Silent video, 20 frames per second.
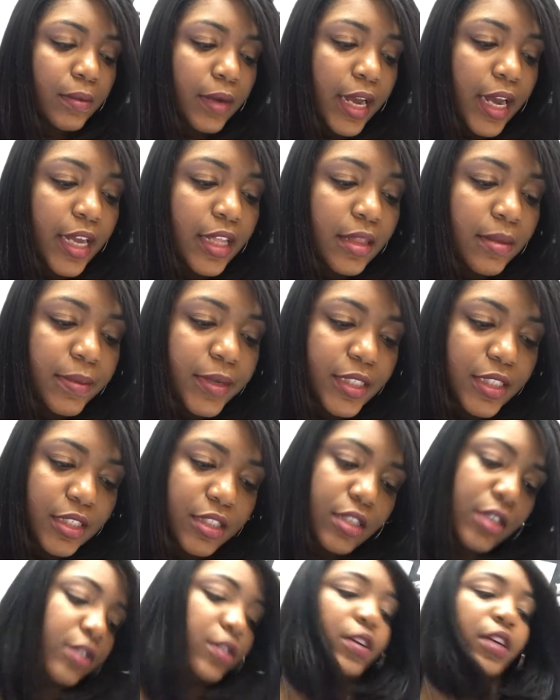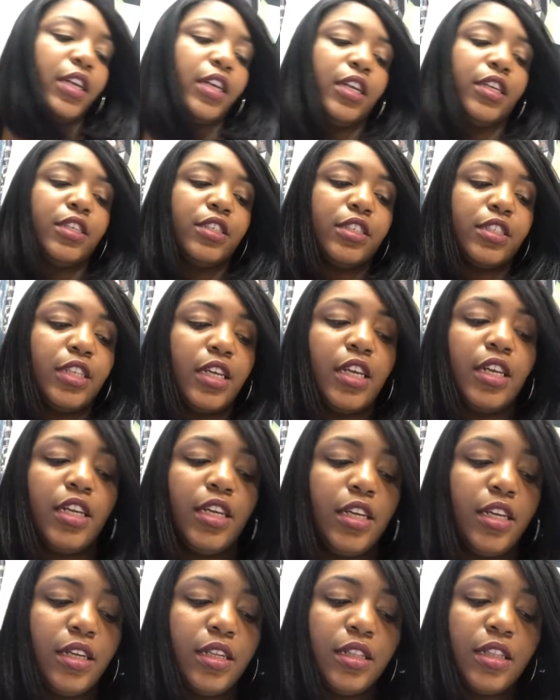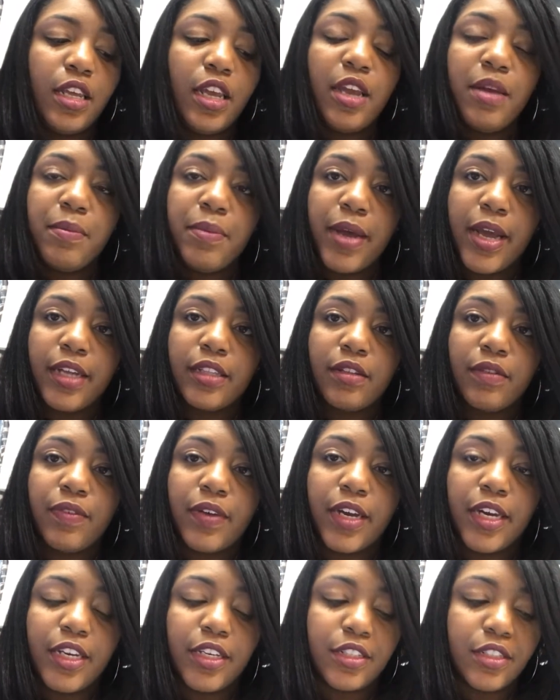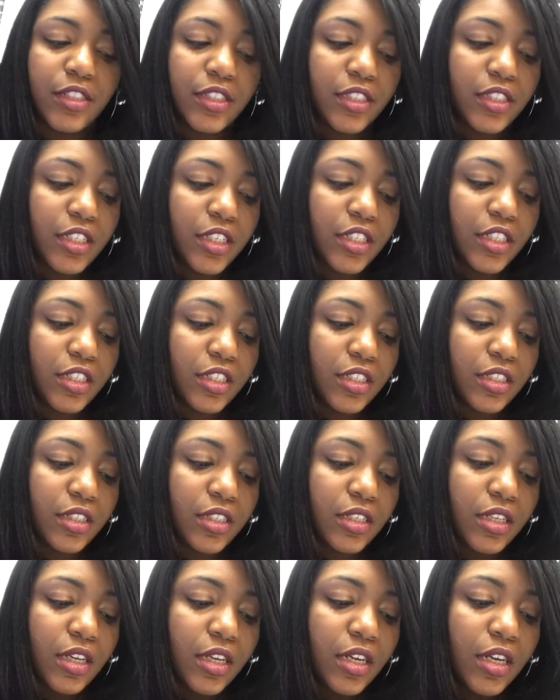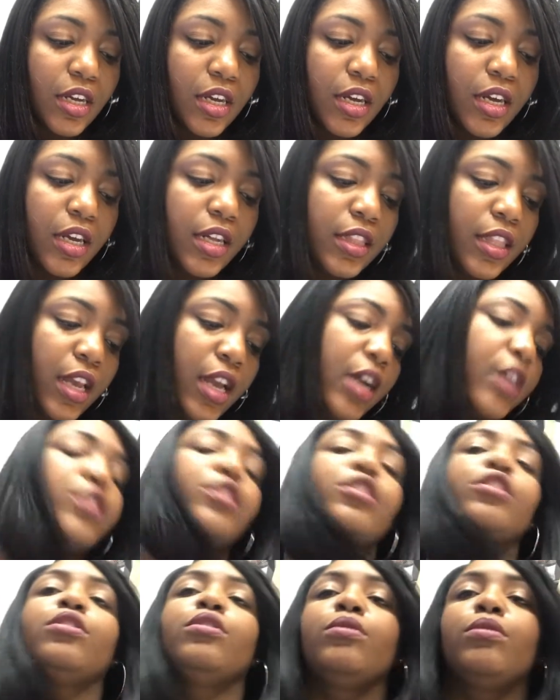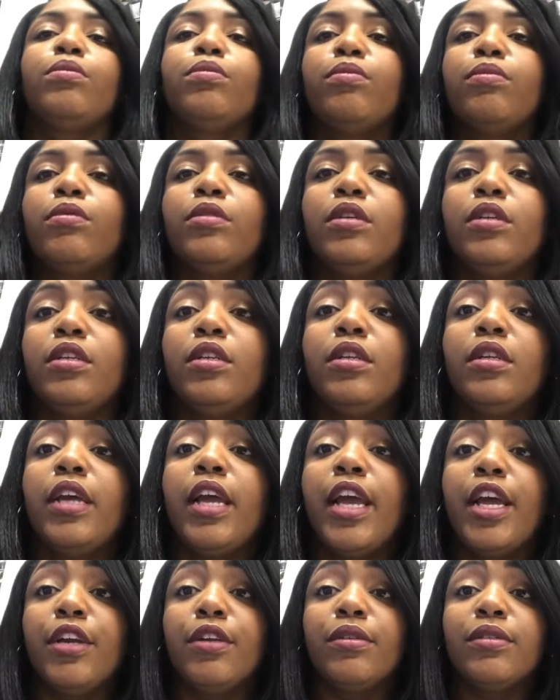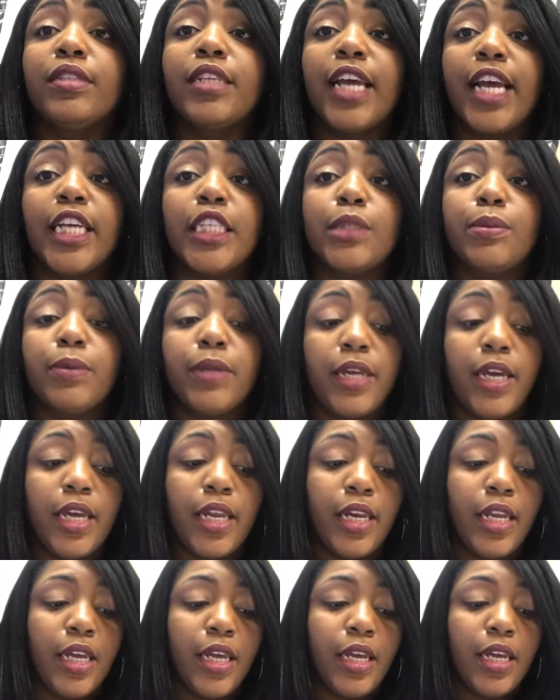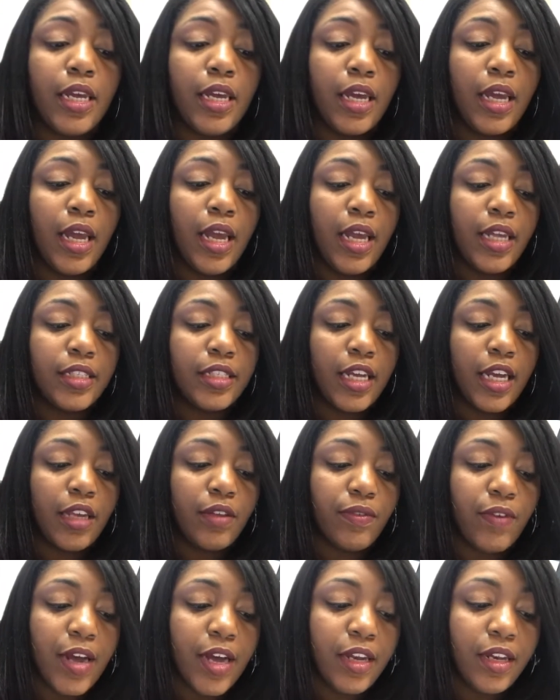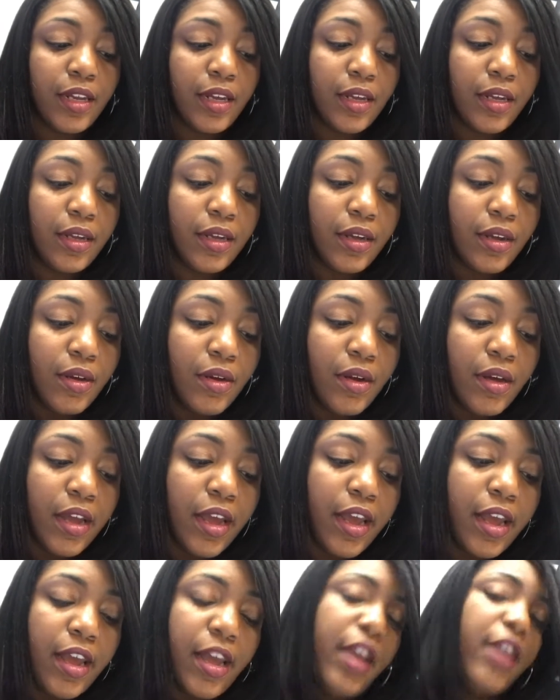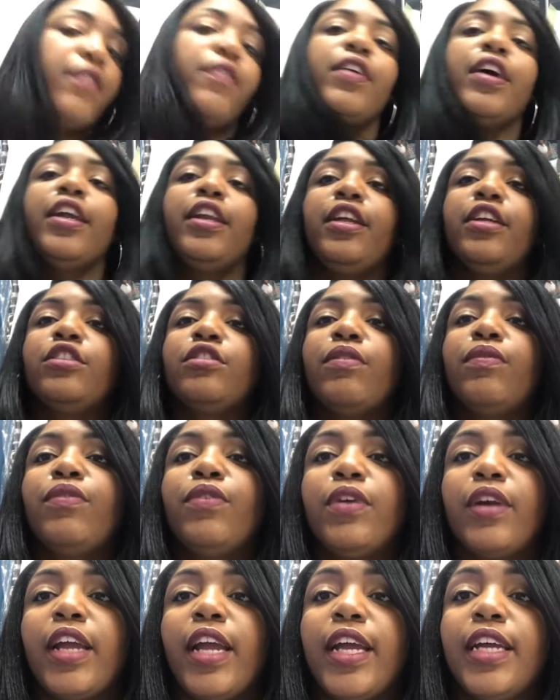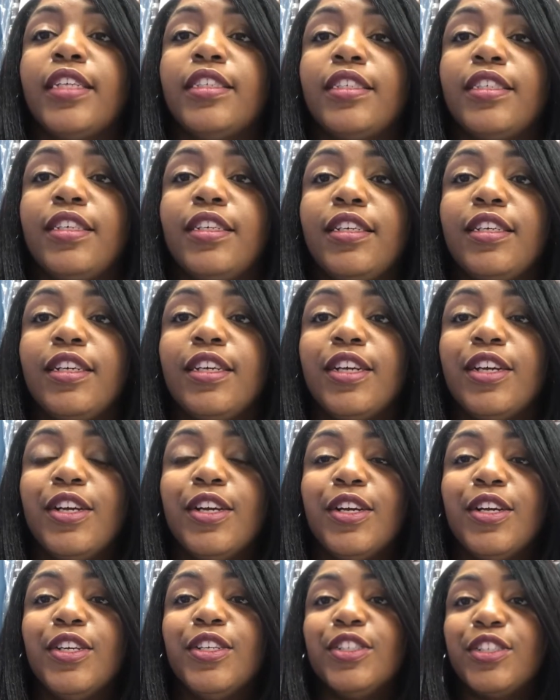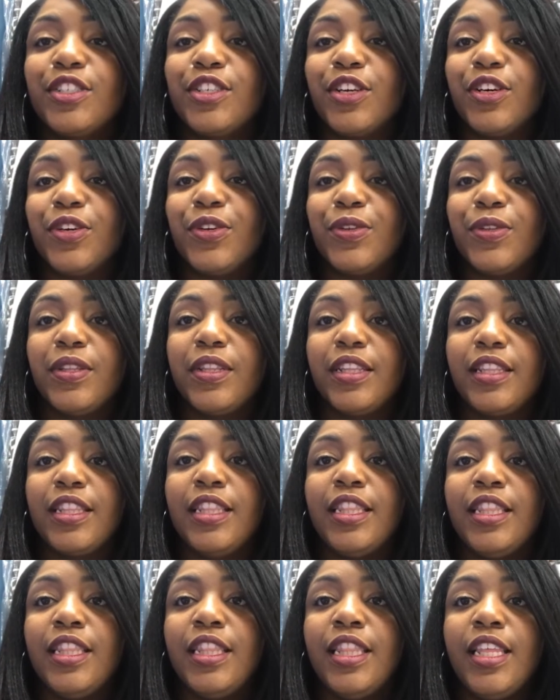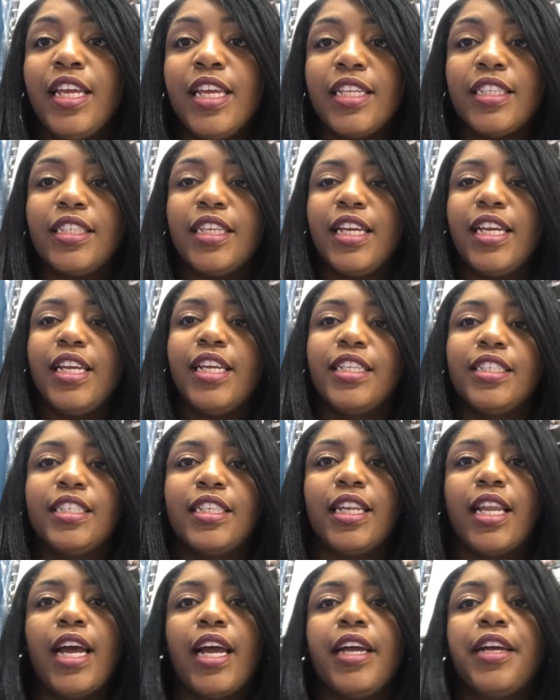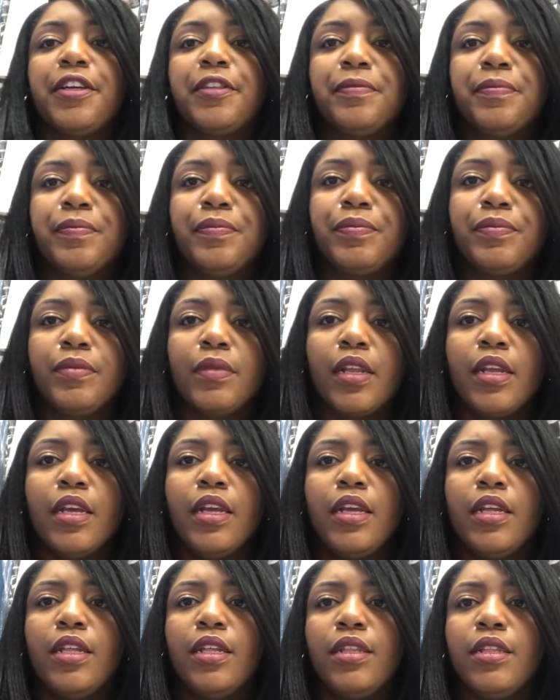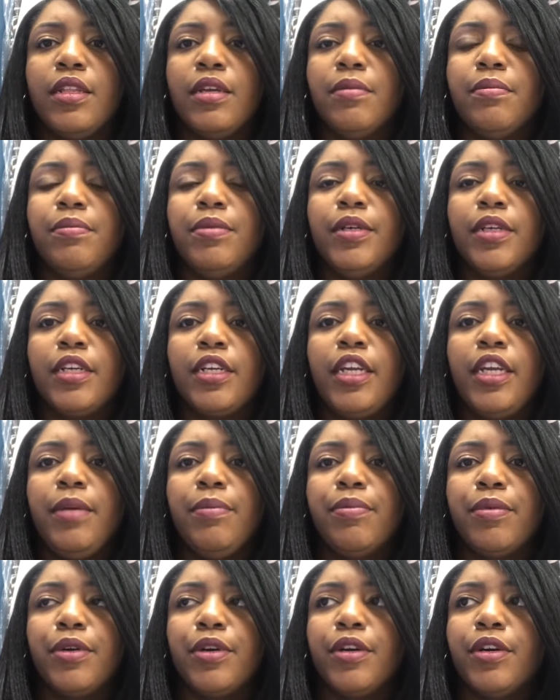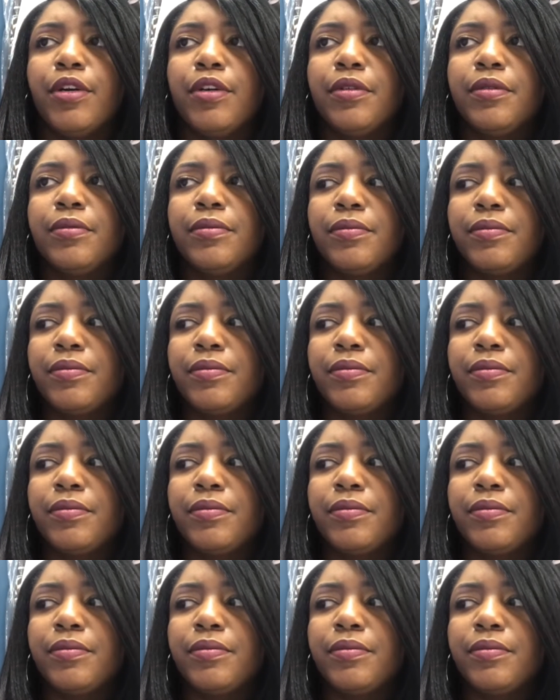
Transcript: aid the business owner in understanding the impact of financial decisions. They also handle tax planning and tax filing and financial forecasting. So this is like the bookkeeper